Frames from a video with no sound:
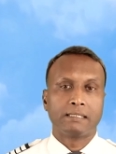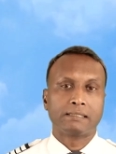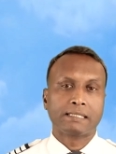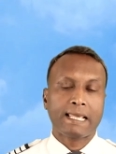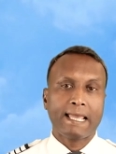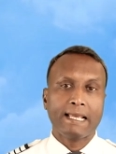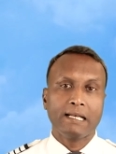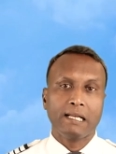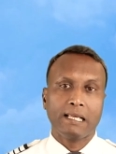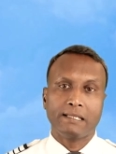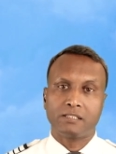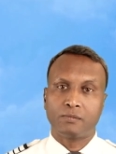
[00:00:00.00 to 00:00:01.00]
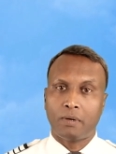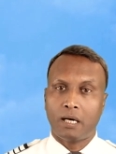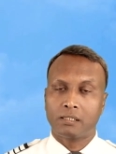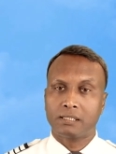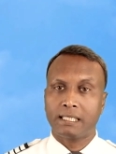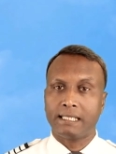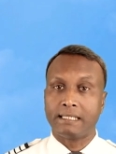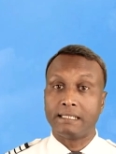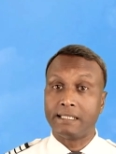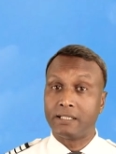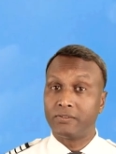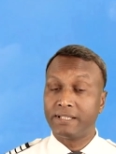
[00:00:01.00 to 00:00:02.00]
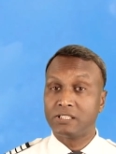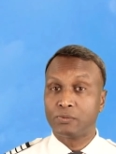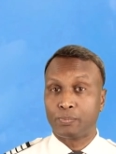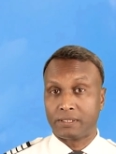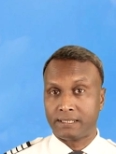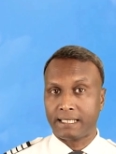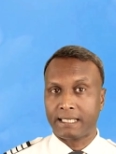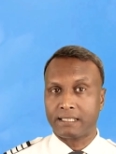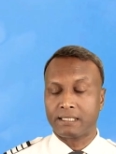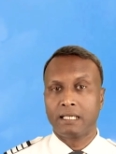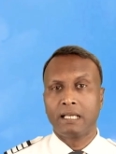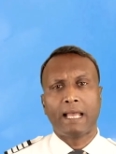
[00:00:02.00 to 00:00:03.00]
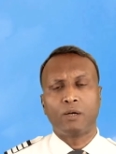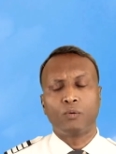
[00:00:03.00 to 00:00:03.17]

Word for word: The scale is marked in degrees per second,